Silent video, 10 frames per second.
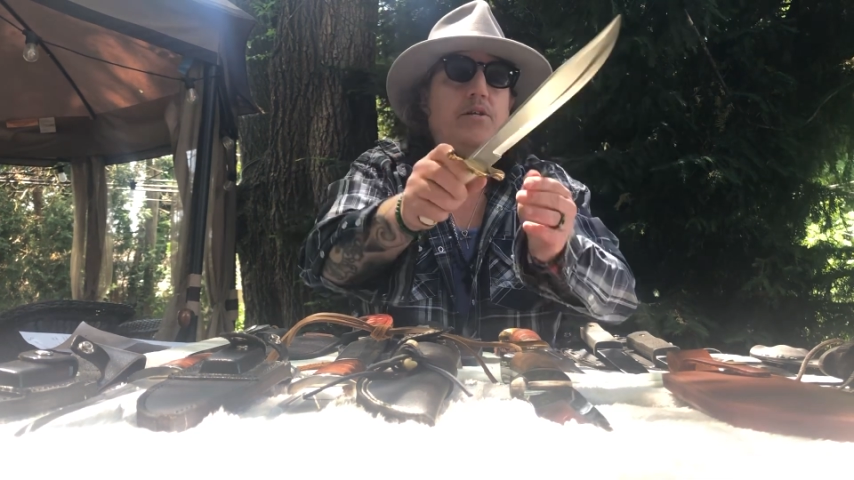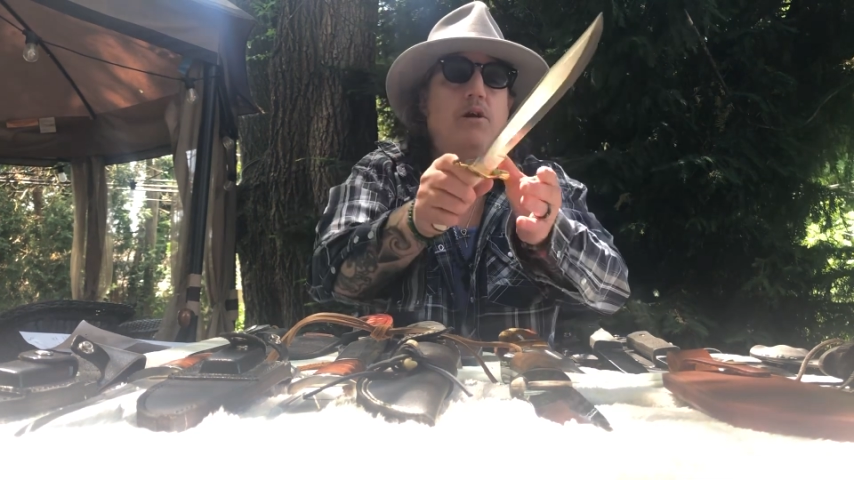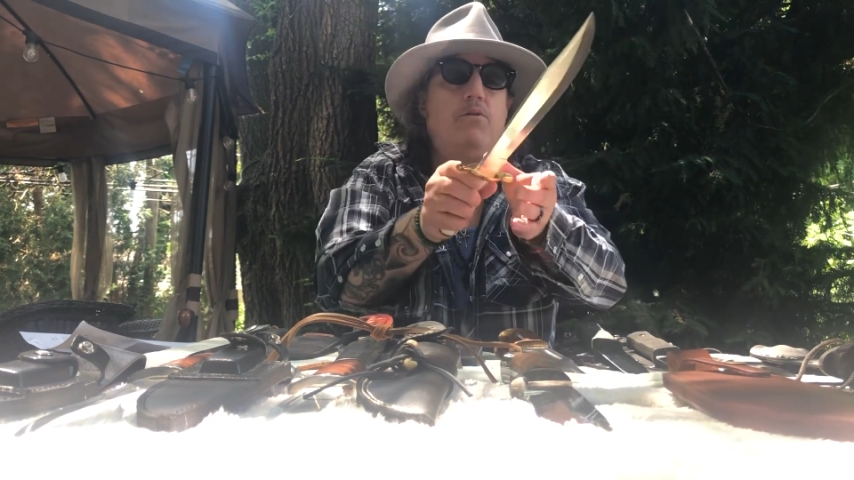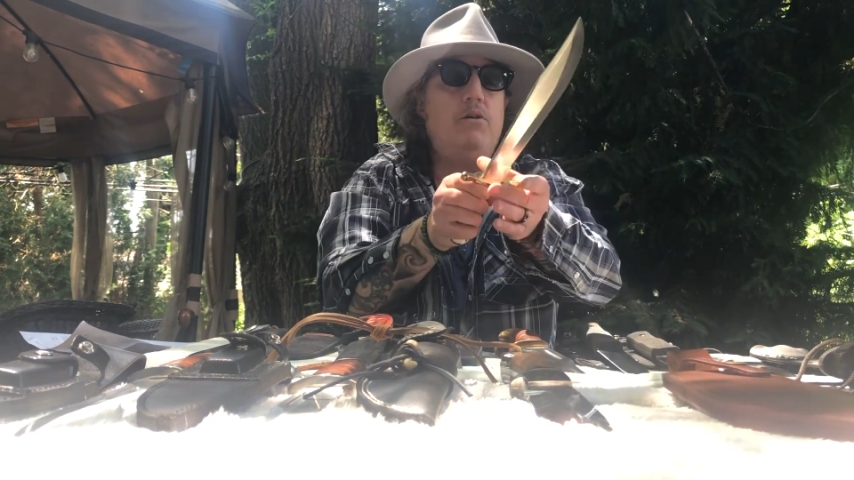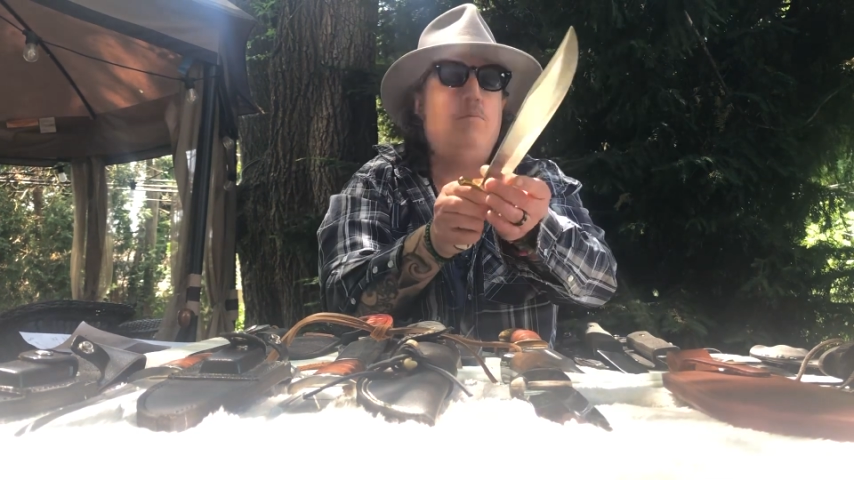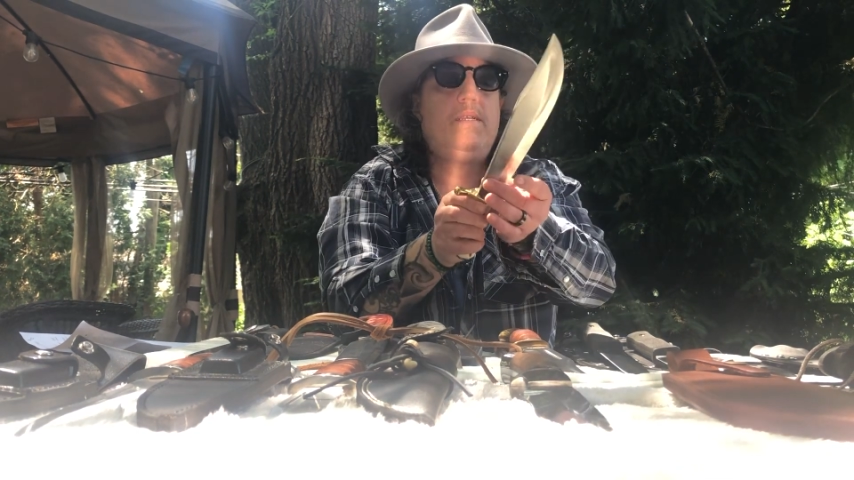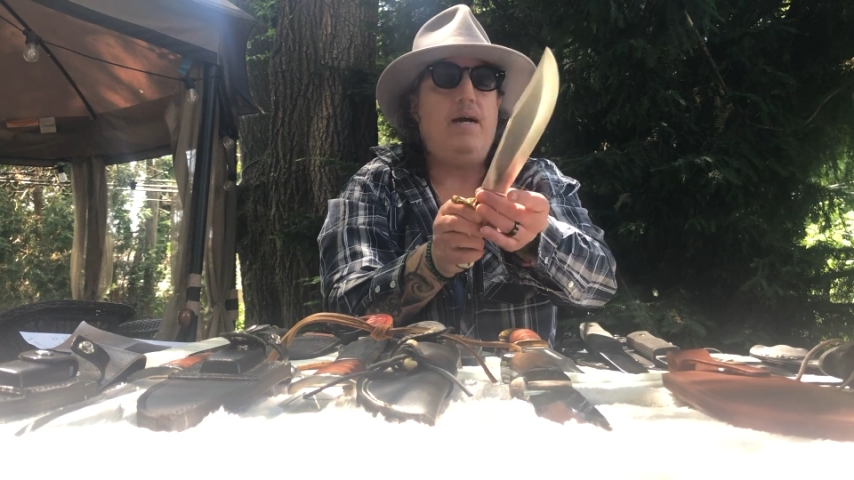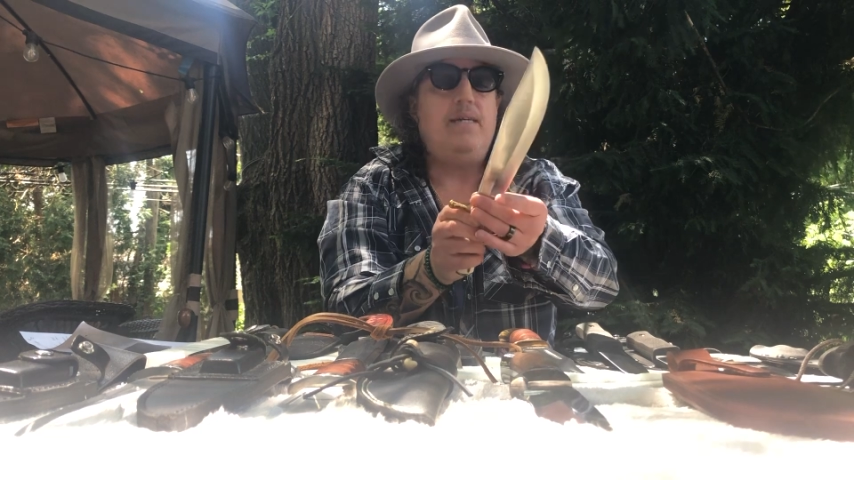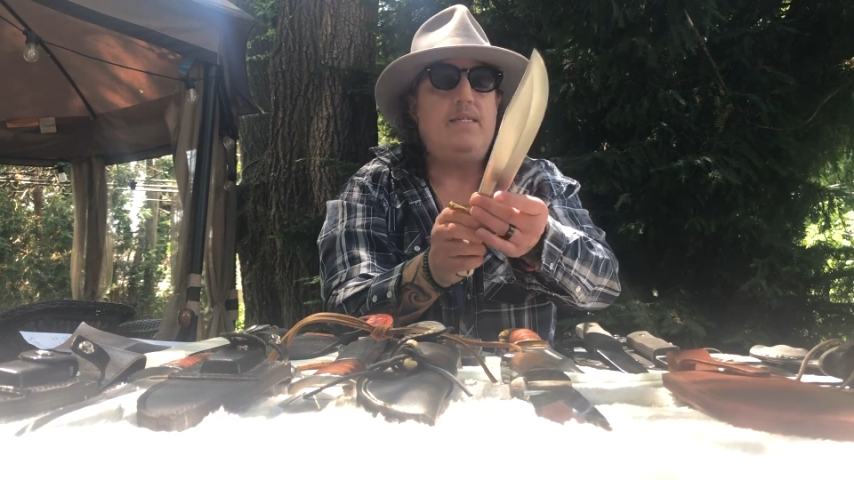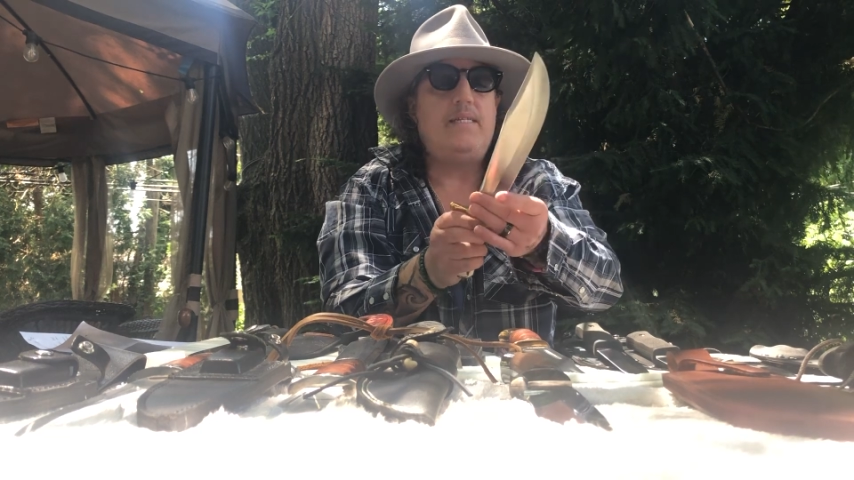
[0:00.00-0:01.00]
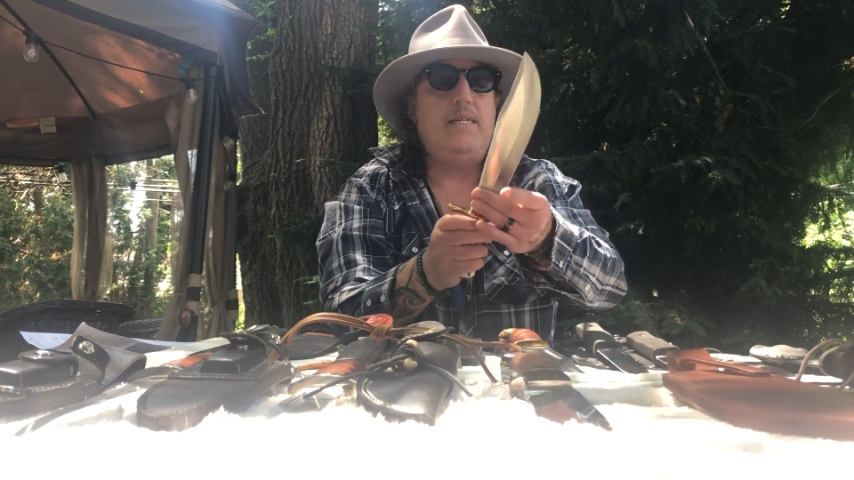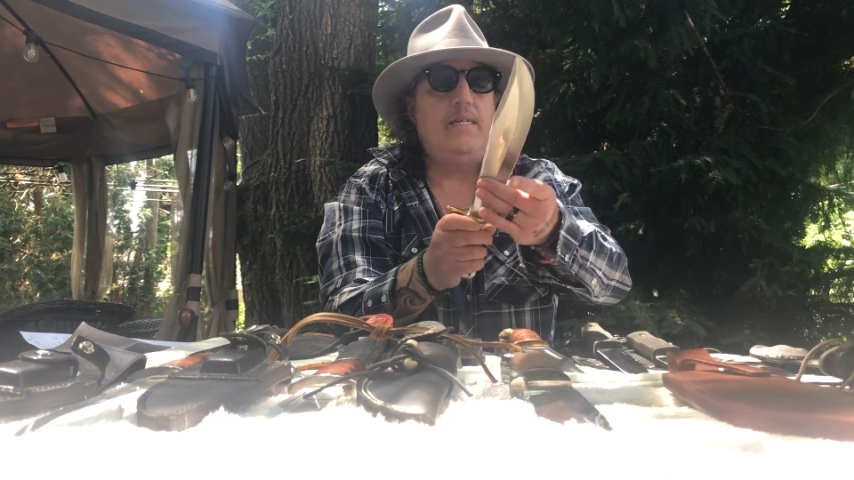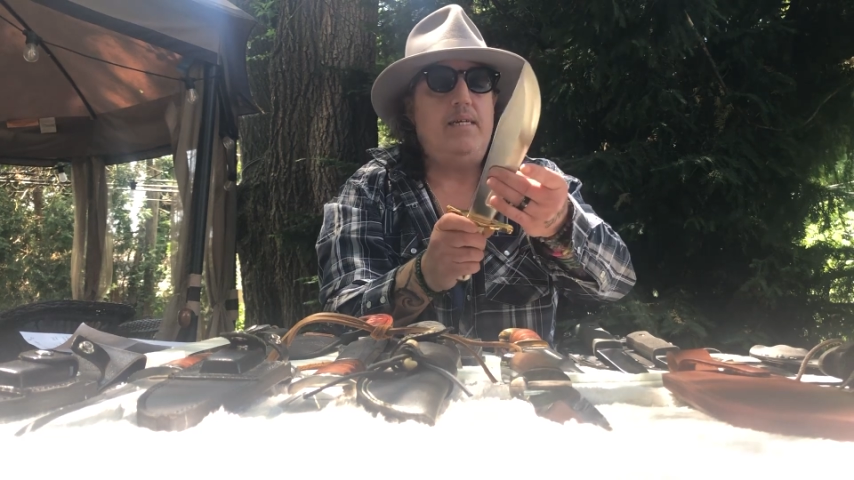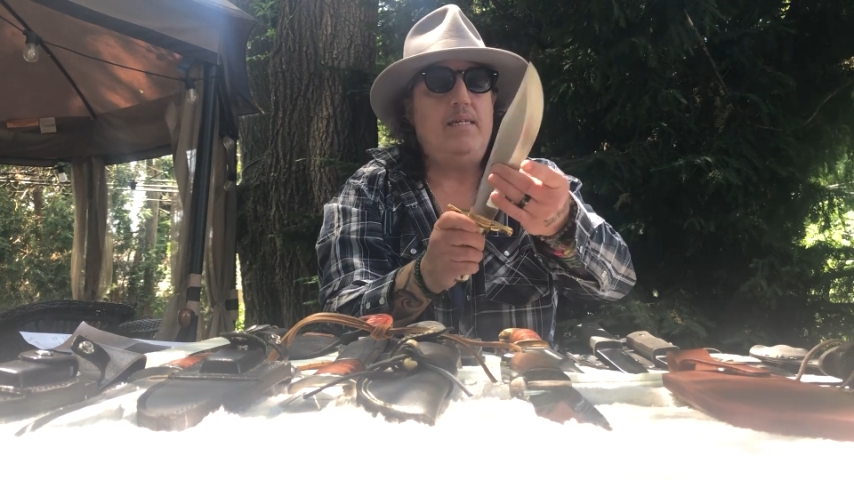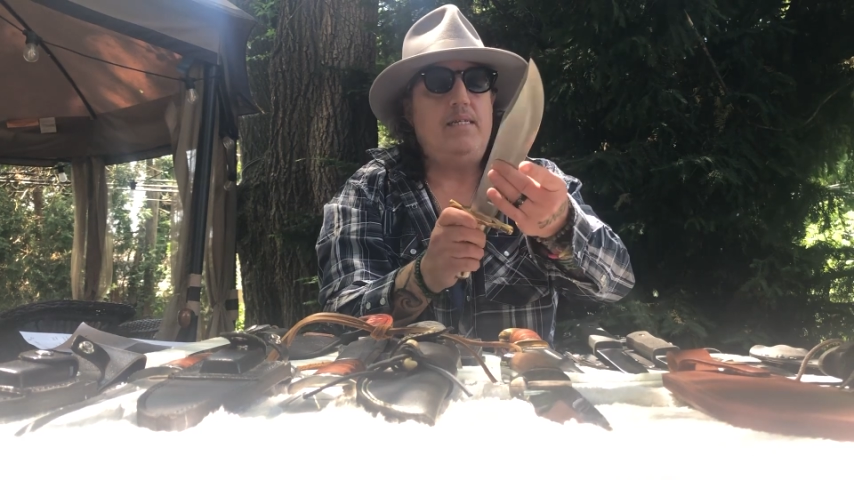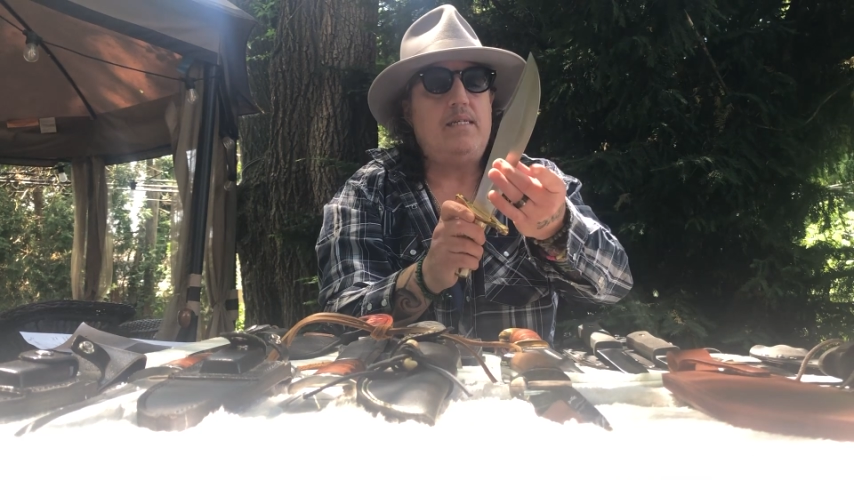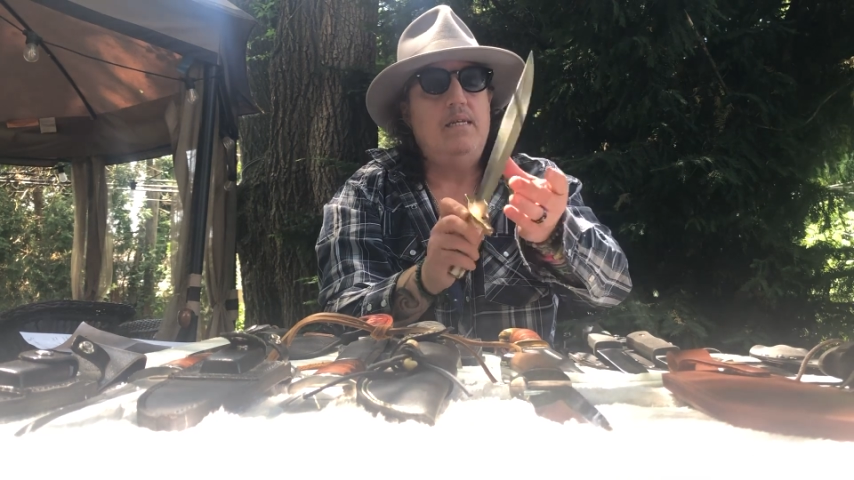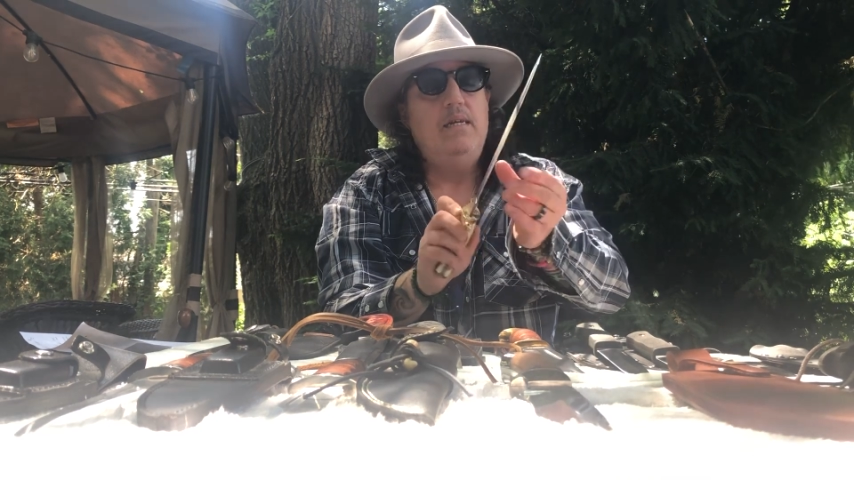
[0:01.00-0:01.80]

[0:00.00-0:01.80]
don't know what kind of steel it is,